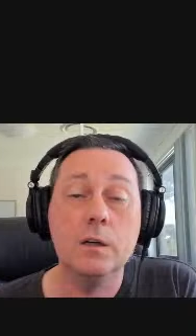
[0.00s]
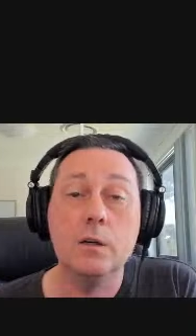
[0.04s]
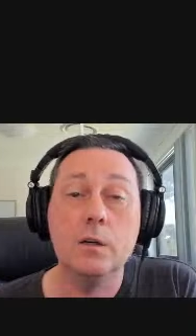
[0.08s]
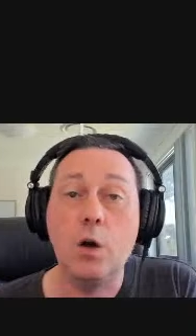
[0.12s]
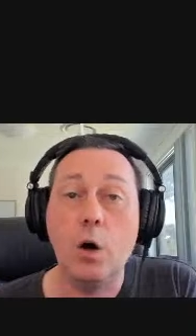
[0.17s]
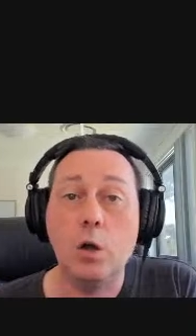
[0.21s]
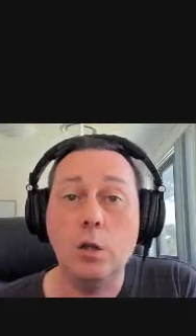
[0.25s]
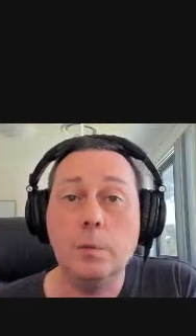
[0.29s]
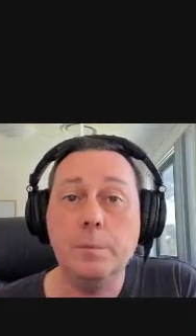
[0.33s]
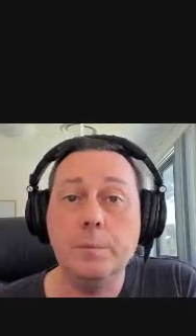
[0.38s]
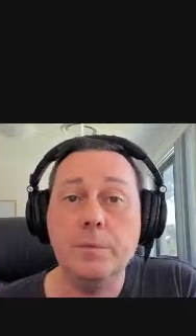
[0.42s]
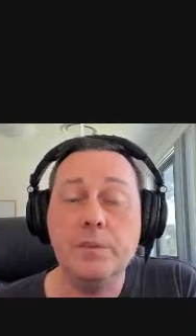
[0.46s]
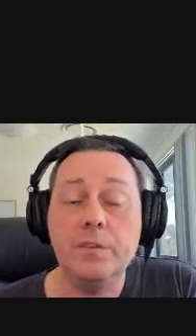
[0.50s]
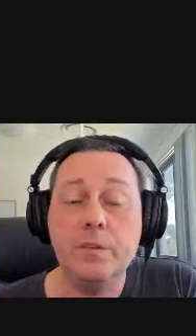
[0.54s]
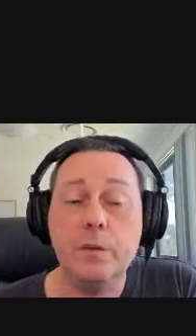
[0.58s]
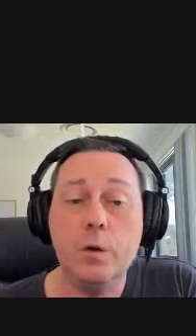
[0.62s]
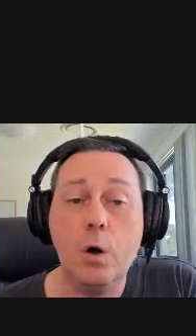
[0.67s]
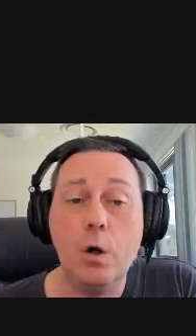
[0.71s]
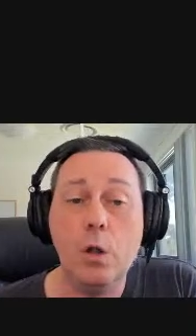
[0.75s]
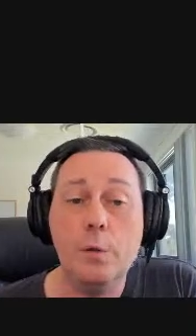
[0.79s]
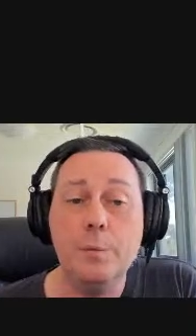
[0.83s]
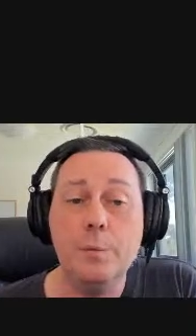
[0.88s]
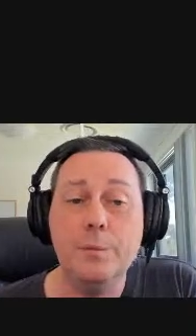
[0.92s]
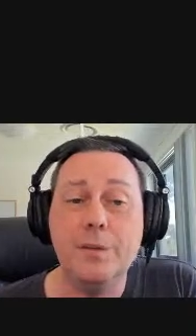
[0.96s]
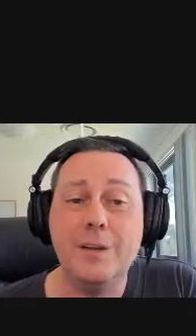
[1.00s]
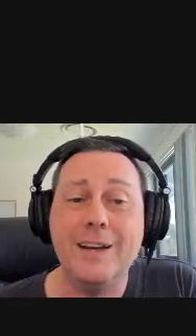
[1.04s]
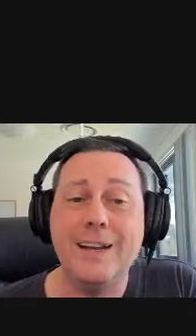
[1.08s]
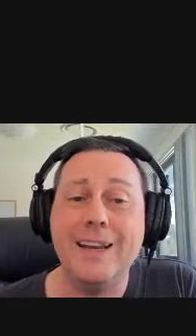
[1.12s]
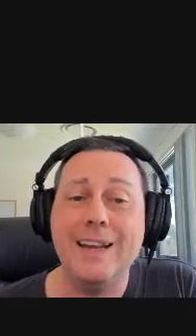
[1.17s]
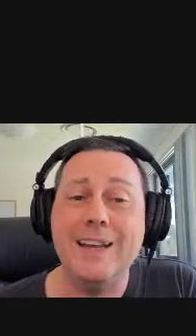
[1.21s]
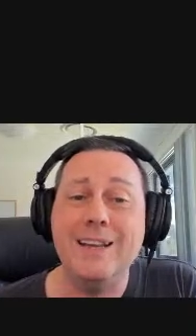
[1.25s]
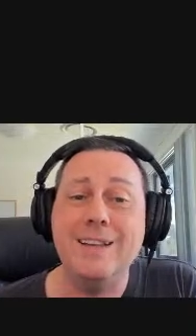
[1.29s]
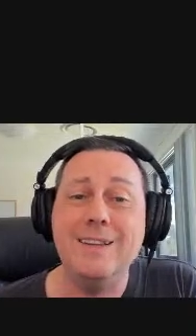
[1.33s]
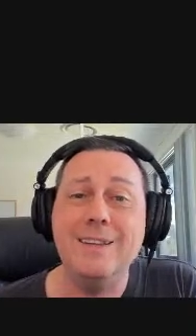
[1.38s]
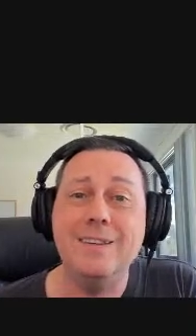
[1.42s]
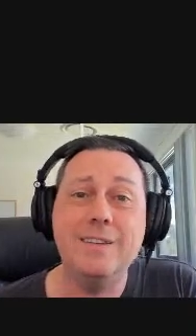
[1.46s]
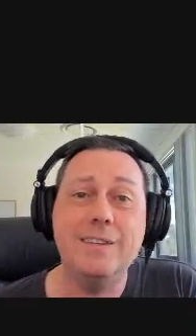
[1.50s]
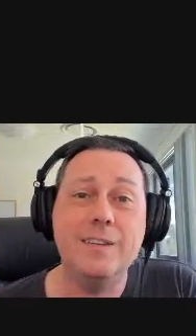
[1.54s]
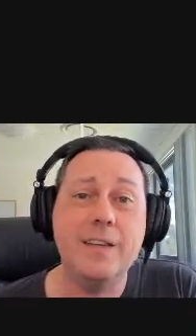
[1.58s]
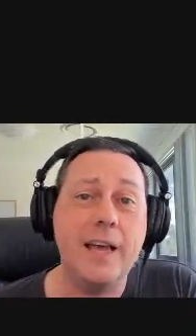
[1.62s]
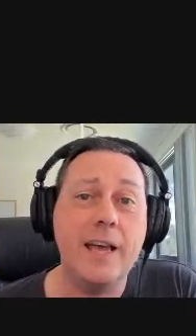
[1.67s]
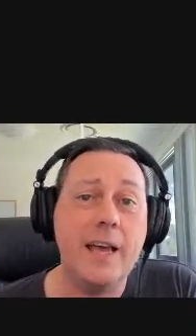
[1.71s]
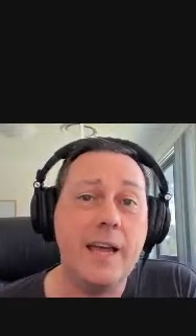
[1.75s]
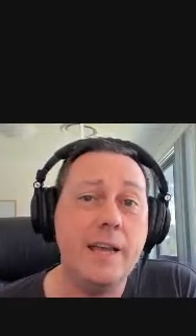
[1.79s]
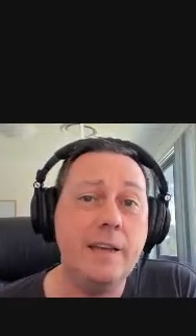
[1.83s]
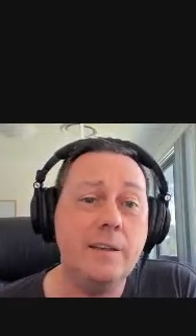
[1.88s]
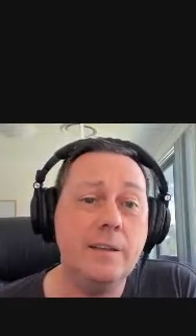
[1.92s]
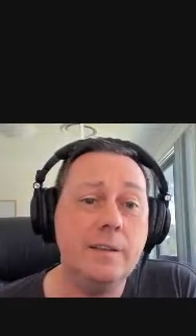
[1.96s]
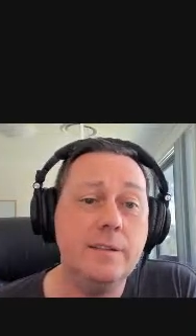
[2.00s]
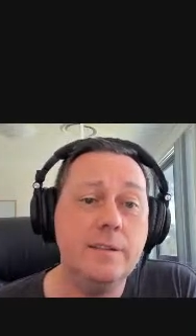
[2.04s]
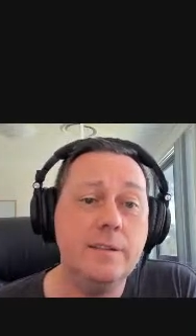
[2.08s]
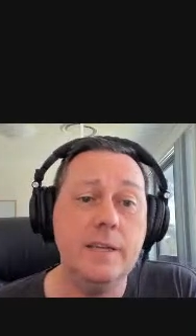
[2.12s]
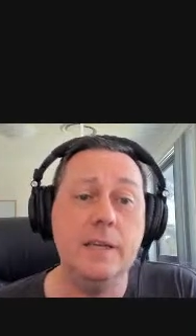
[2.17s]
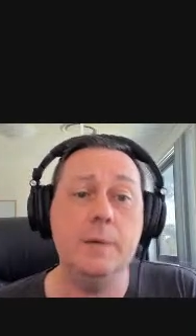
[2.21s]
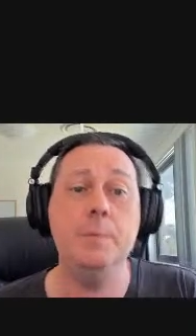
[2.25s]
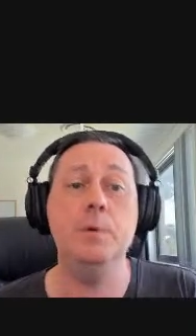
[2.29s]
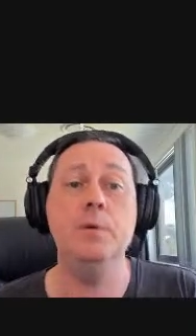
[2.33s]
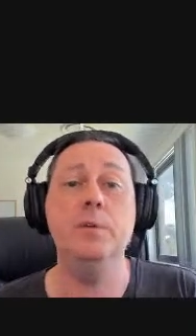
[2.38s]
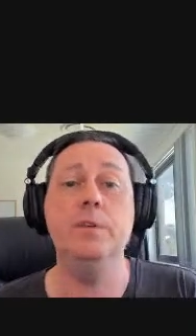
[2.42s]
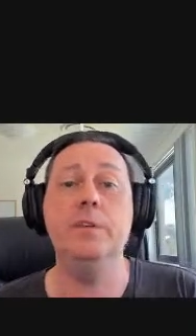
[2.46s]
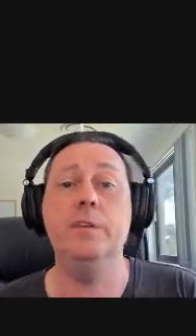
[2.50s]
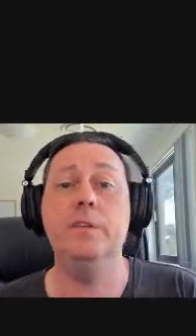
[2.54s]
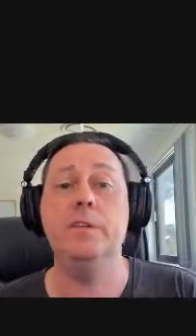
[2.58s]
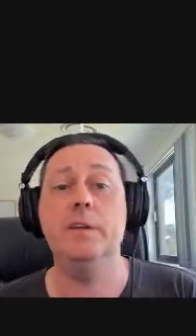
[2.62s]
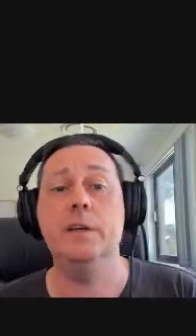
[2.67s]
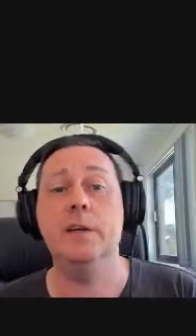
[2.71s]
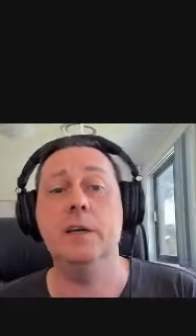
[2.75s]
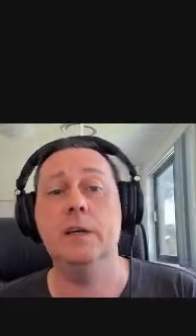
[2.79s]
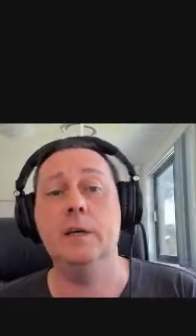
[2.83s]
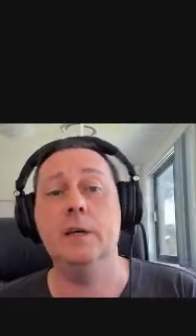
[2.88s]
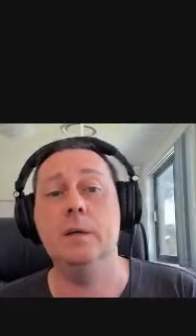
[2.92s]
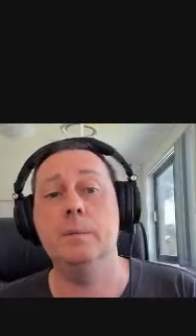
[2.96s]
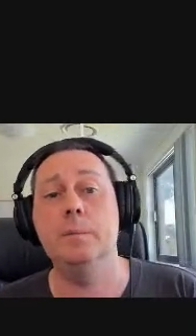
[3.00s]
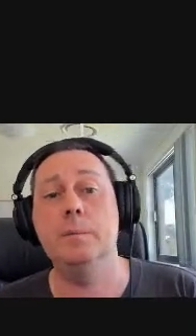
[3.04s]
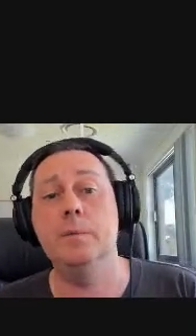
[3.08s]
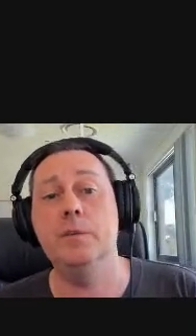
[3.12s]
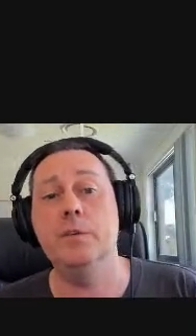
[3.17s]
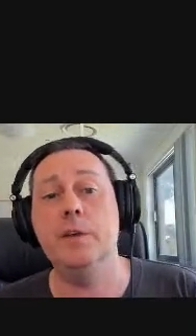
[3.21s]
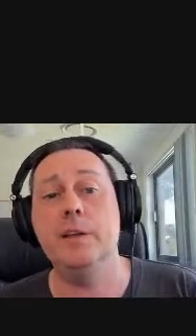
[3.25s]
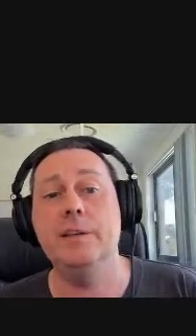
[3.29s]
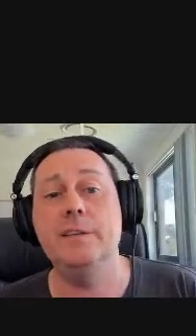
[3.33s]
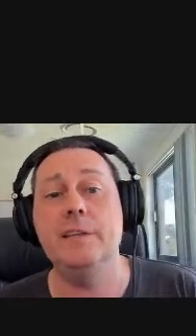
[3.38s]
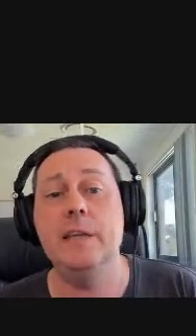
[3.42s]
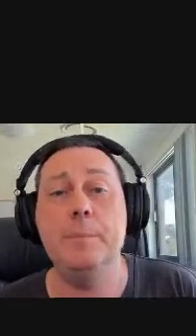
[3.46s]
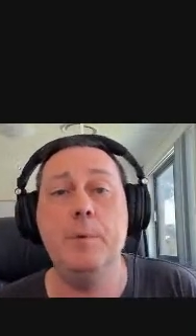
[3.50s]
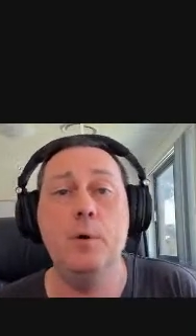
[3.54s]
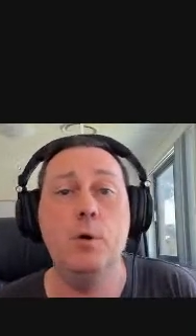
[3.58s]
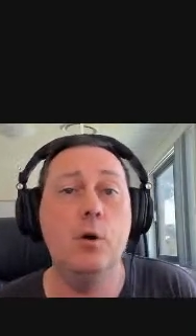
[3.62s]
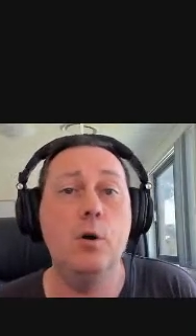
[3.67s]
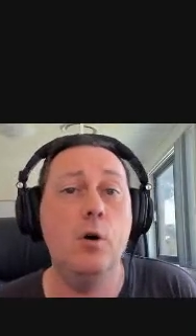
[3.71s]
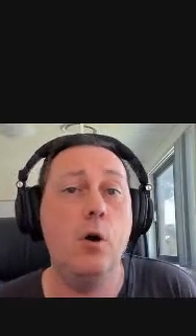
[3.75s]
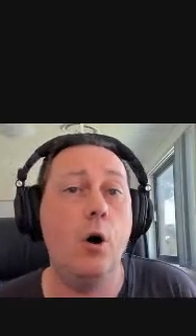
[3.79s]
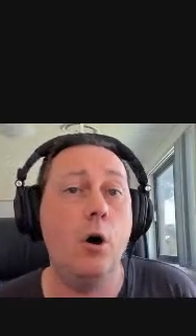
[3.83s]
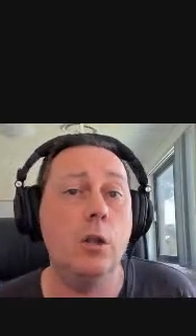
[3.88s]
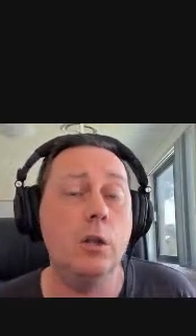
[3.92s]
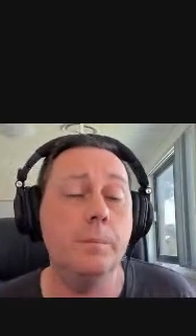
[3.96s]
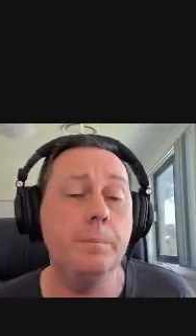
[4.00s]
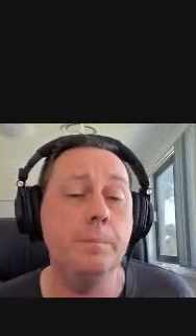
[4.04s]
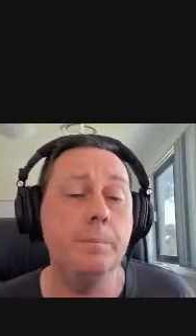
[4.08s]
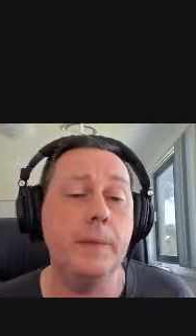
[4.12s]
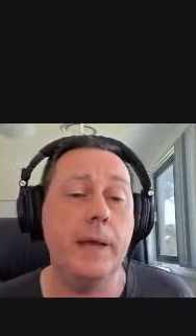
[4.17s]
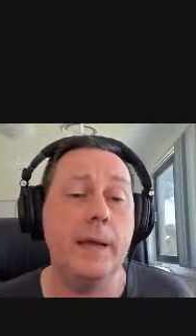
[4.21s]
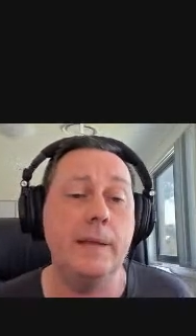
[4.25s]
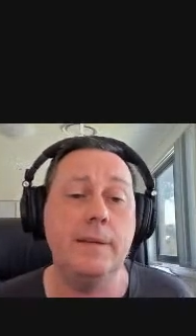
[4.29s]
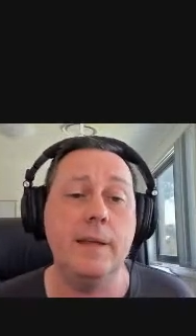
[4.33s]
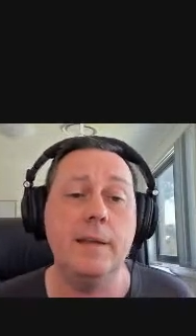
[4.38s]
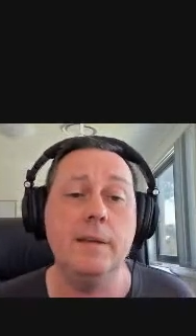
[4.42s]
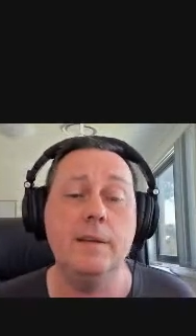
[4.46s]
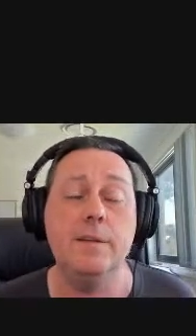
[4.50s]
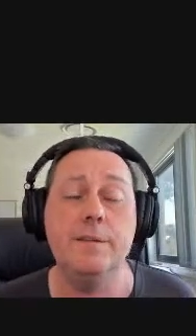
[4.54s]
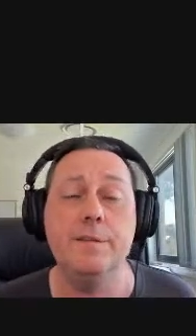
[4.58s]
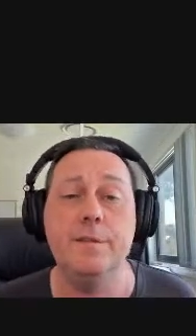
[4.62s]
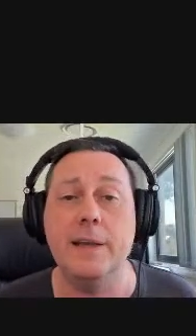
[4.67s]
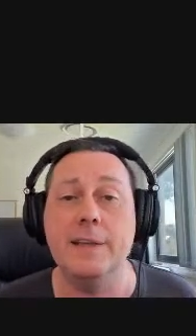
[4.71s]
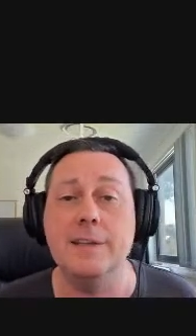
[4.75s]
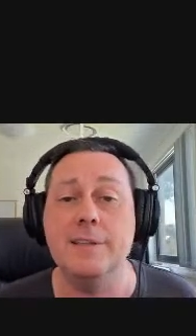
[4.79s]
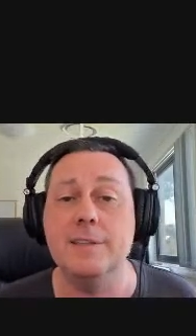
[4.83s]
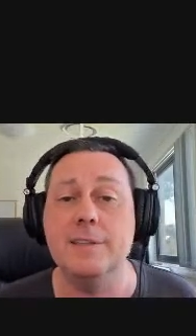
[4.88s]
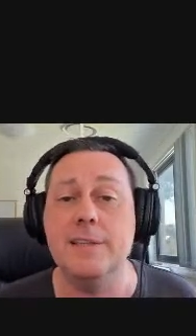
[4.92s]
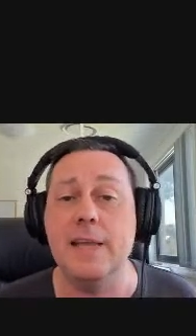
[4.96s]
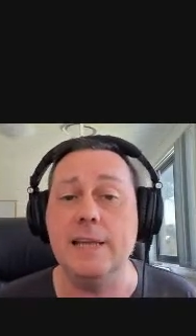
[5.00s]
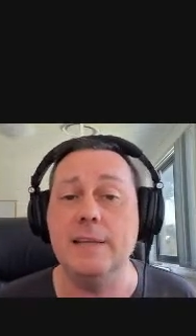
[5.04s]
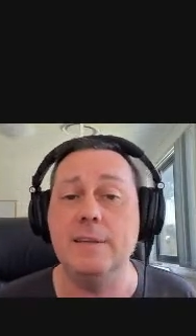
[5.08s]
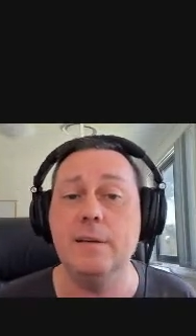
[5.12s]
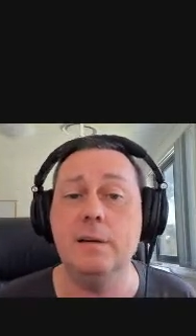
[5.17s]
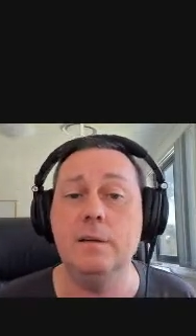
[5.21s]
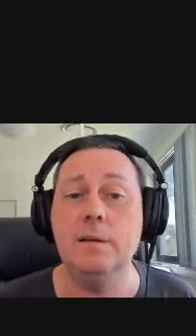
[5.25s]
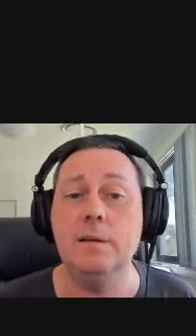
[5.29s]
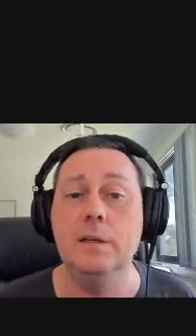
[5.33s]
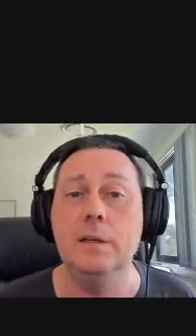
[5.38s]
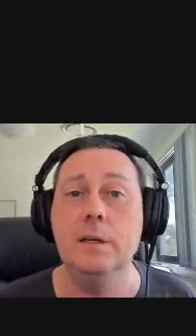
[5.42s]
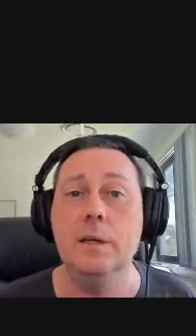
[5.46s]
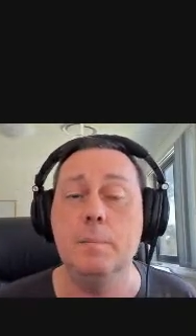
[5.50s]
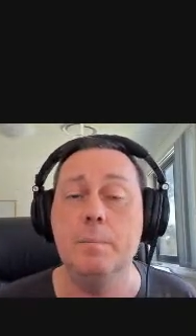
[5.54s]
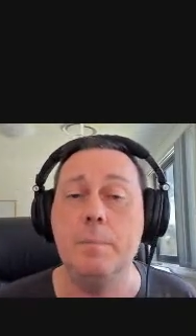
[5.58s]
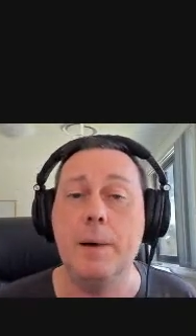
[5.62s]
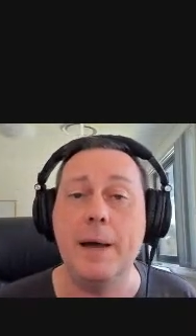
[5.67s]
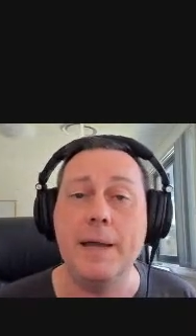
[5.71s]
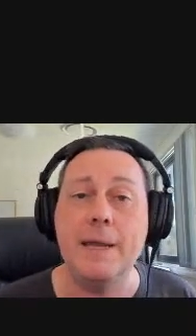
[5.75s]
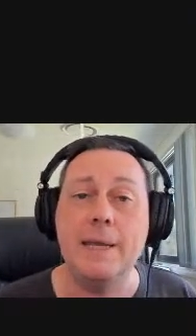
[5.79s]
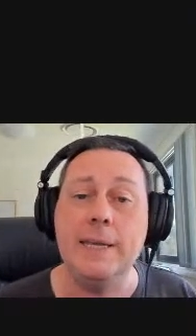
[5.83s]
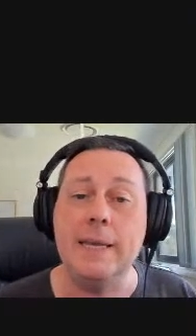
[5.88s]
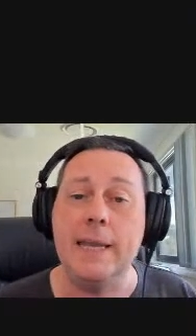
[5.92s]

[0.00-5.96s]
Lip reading: Columns, so columns are inside tables. So a table column identifies data by